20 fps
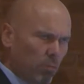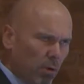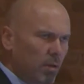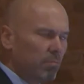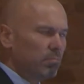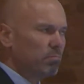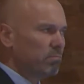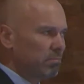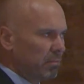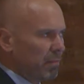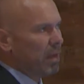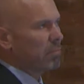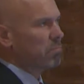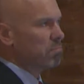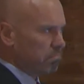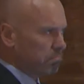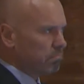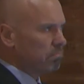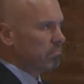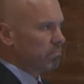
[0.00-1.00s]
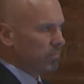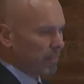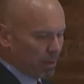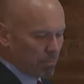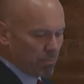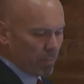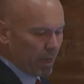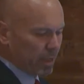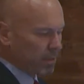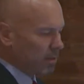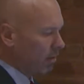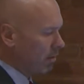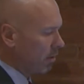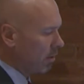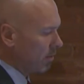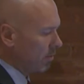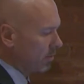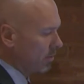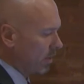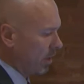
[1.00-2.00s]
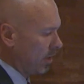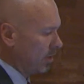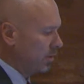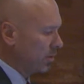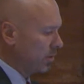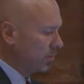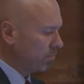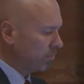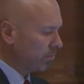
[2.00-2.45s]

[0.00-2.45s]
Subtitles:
Well, that makes a lot of sense.